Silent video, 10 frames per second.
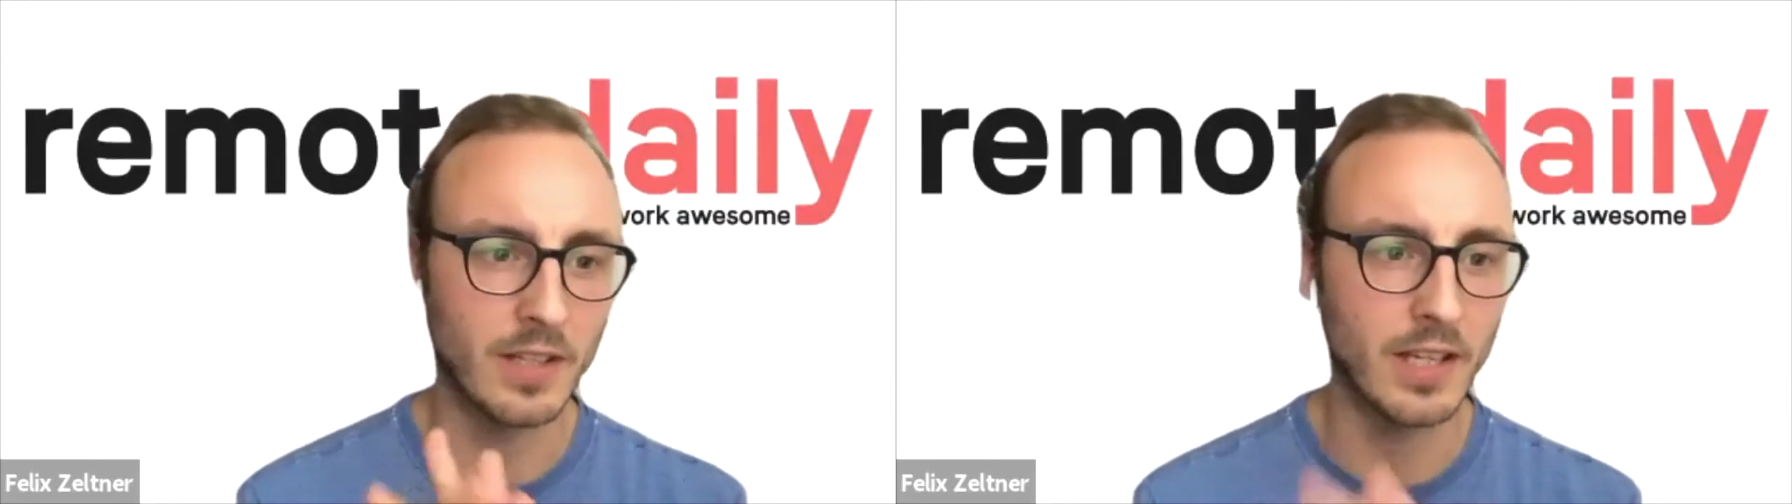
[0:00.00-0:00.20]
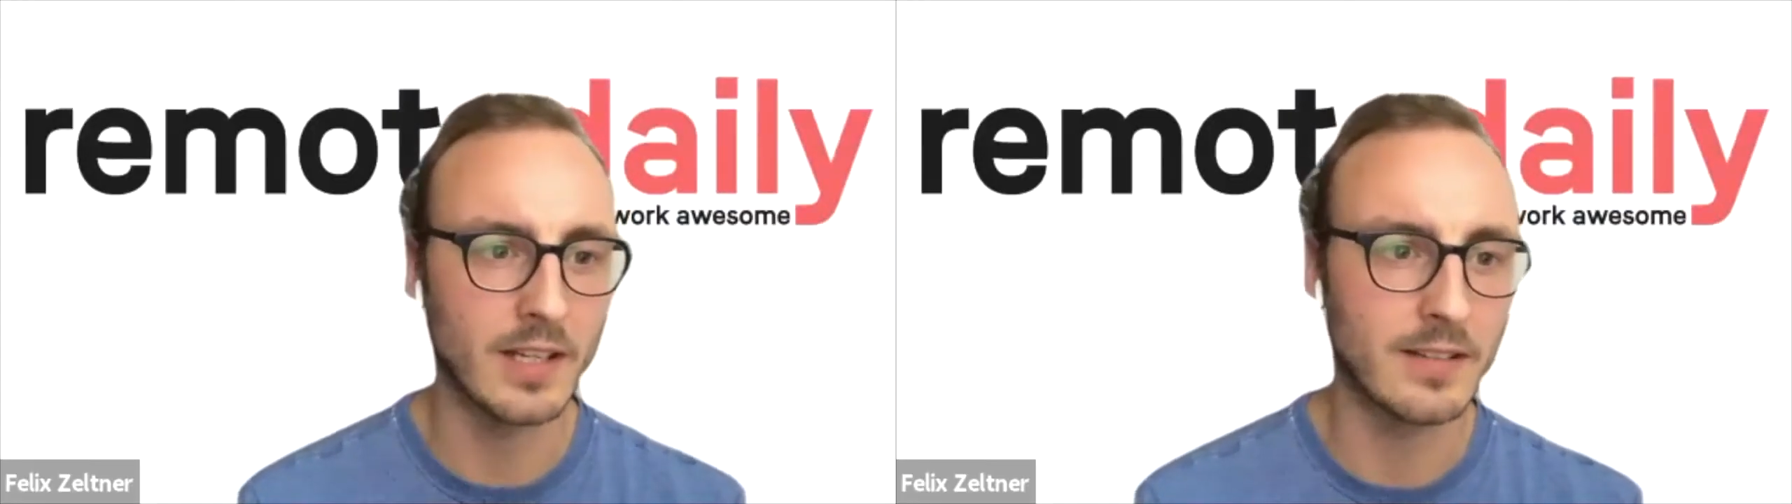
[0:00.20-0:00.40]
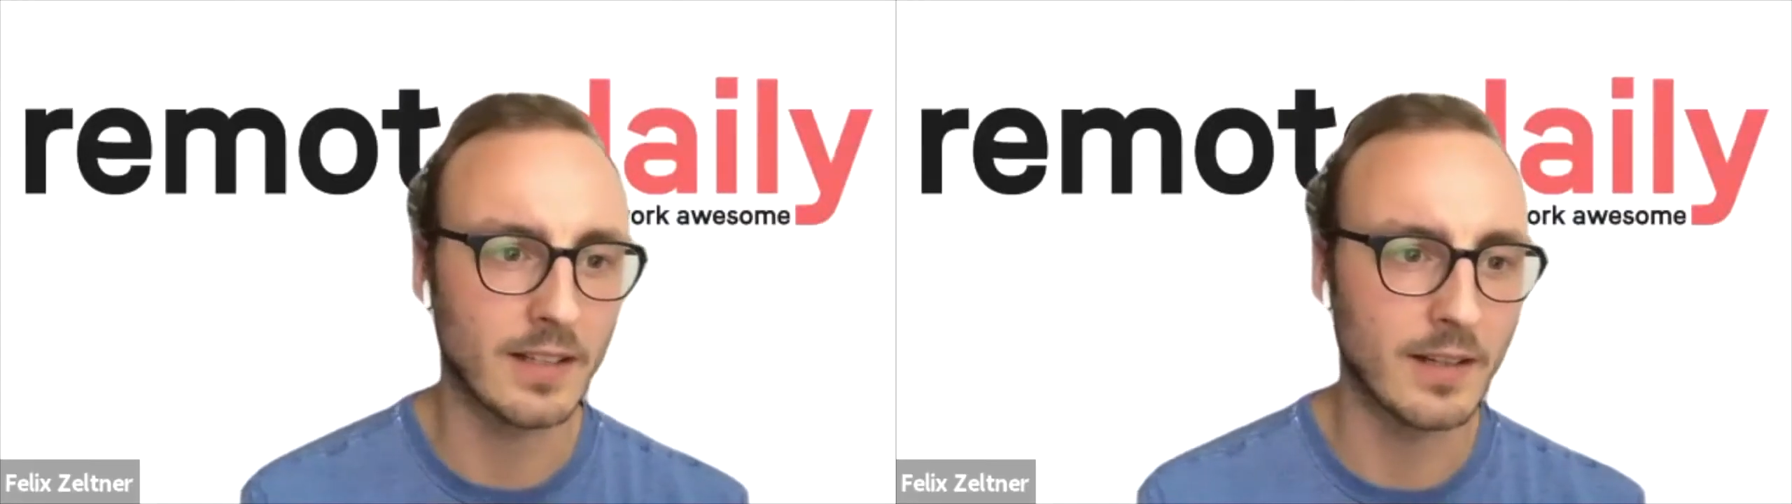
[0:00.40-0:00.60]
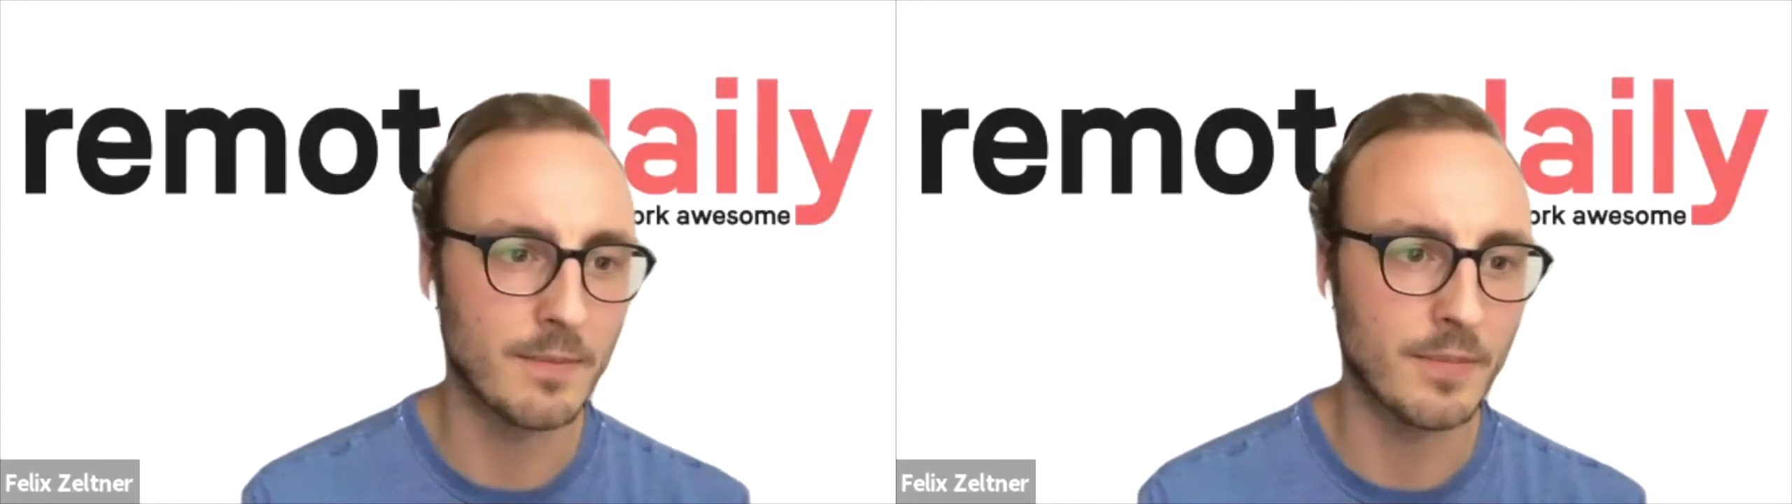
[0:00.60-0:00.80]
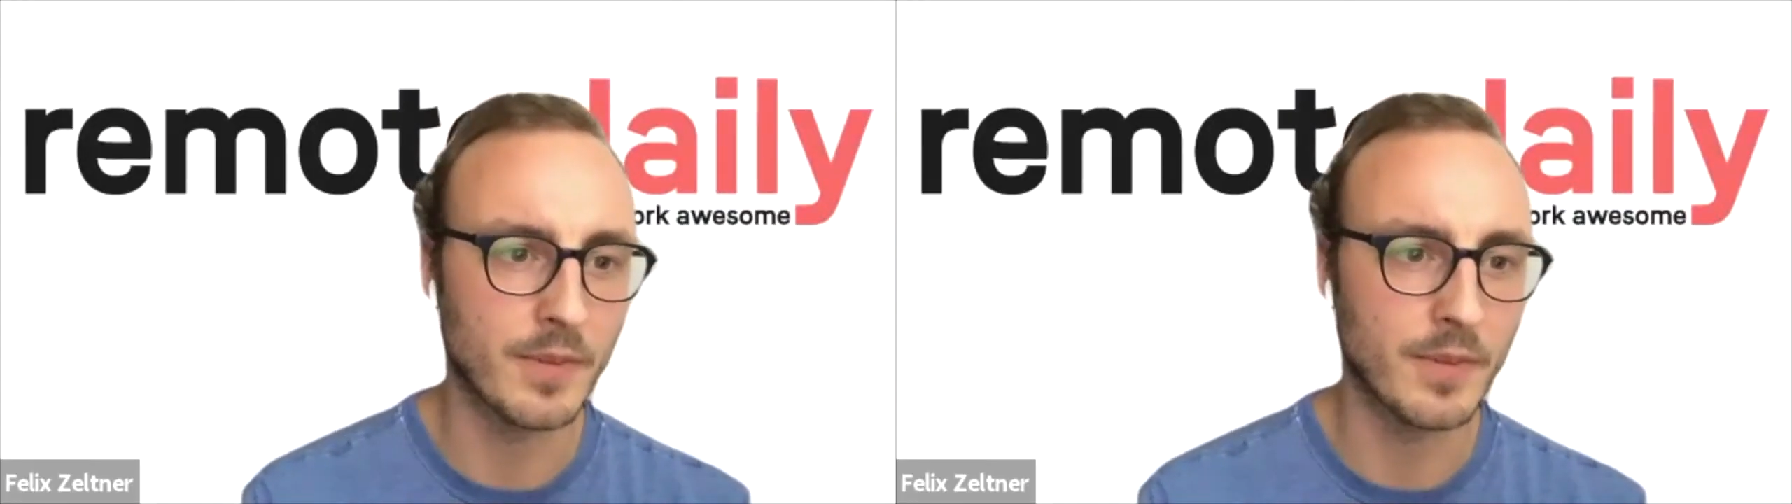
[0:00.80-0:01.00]
And
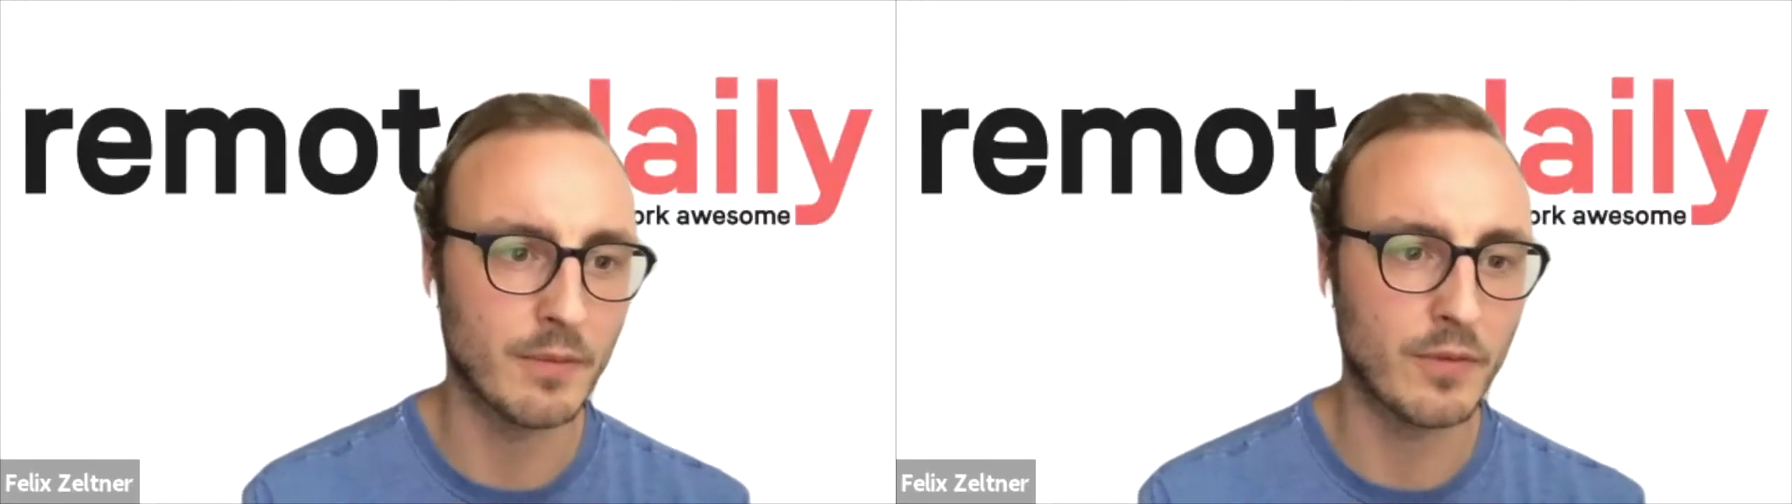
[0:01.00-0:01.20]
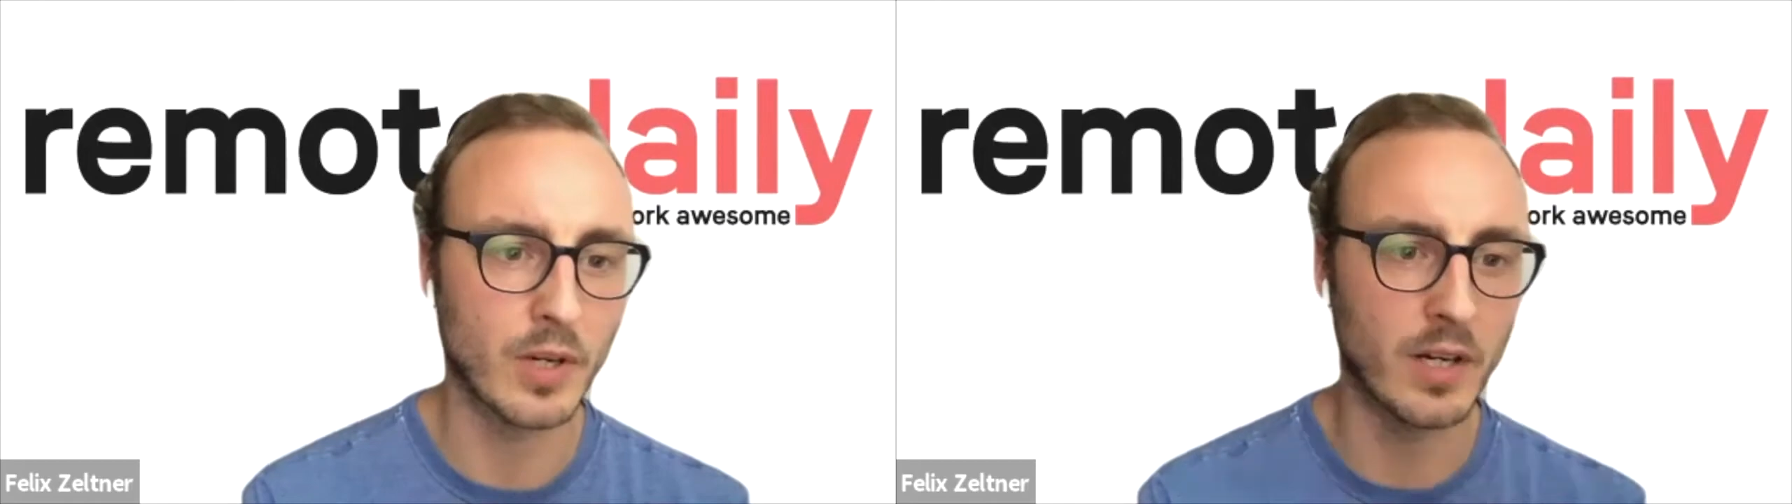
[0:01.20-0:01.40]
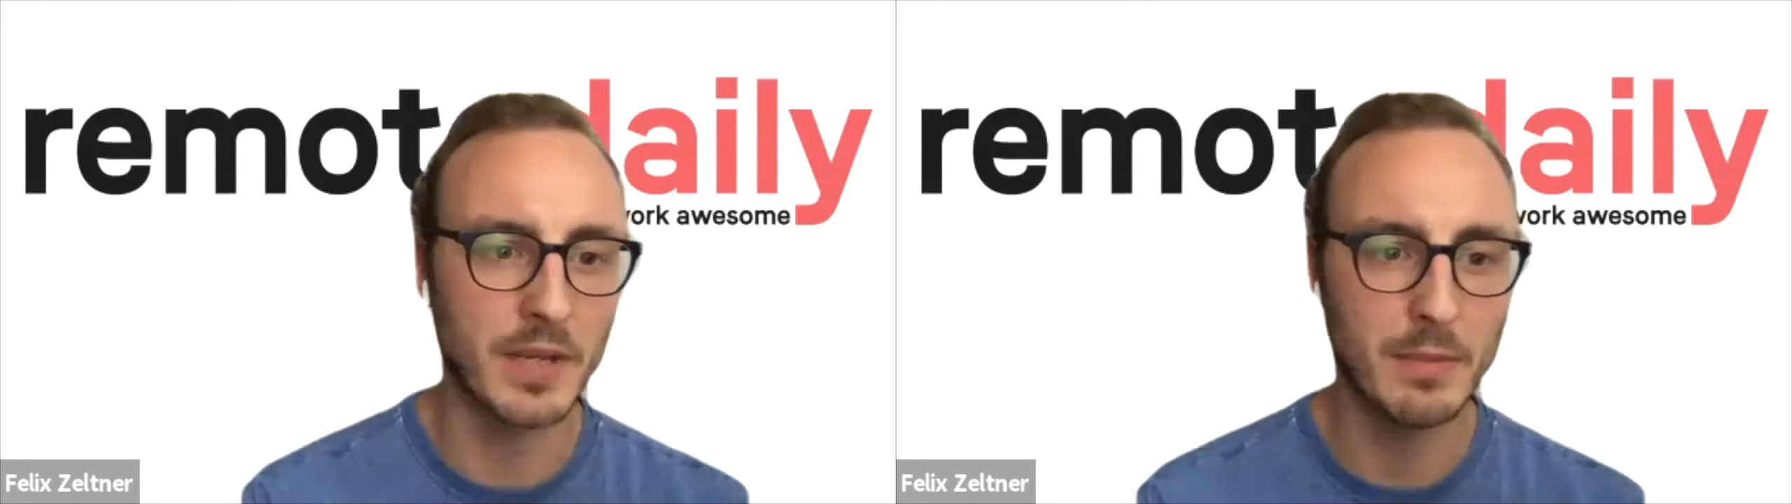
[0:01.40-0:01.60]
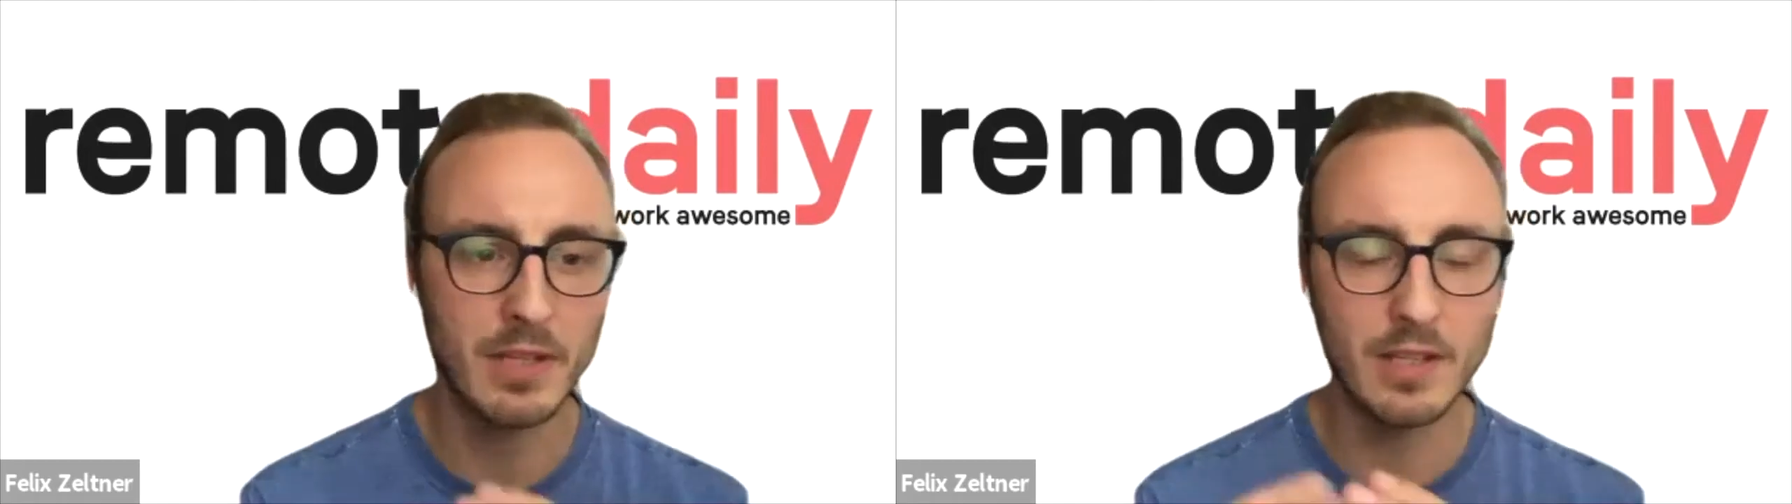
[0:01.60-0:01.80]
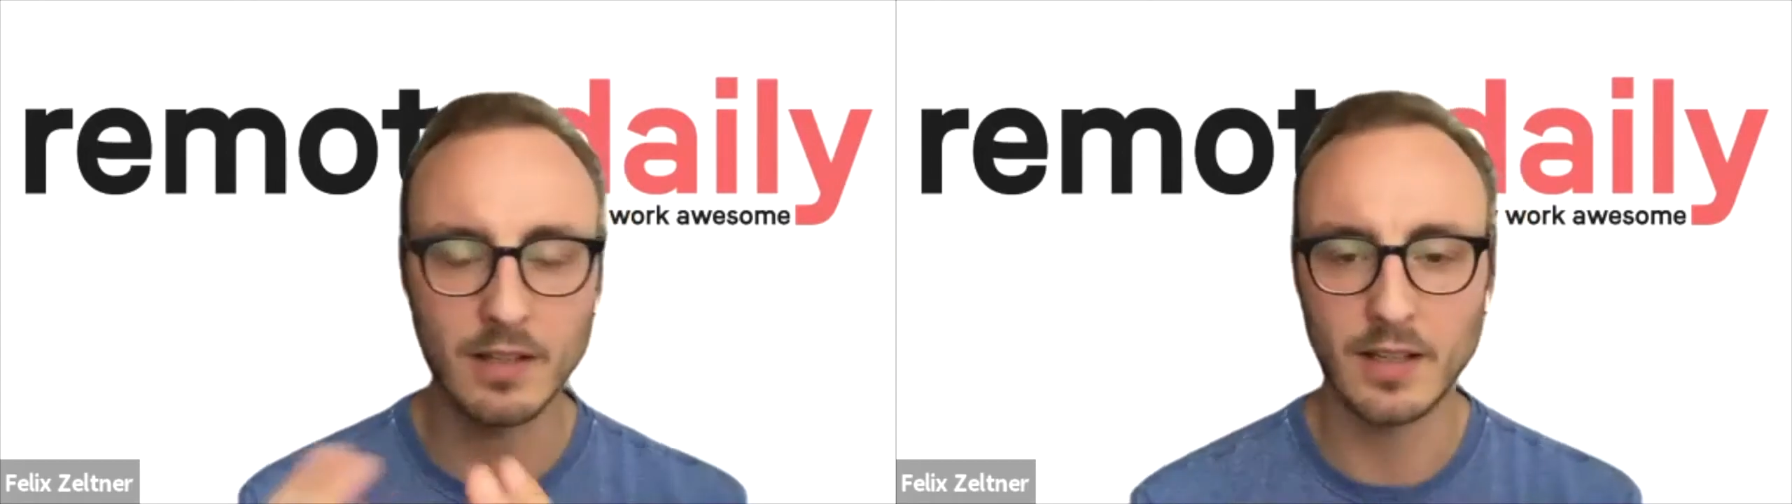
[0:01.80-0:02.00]
for maybe